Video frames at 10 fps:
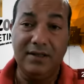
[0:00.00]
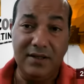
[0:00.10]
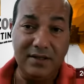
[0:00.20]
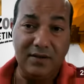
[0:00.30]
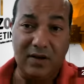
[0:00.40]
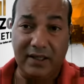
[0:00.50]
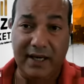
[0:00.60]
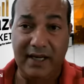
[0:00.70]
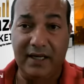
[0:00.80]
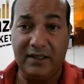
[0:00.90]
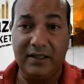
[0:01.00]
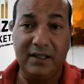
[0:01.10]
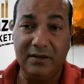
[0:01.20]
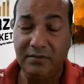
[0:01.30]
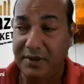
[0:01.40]
just
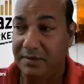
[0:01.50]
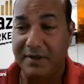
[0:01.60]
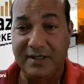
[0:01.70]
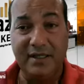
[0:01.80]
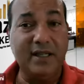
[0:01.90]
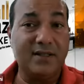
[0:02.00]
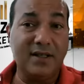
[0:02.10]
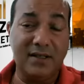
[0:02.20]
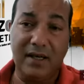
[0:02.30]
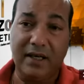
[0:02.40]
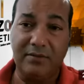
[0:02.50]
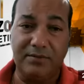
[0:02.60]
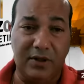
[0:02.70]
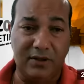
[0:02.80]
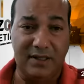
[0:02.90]
organically. PPC is just like a
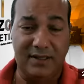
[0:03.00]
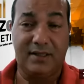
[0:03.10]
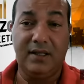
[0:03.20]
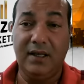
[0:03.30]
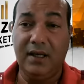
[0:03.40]
bonus.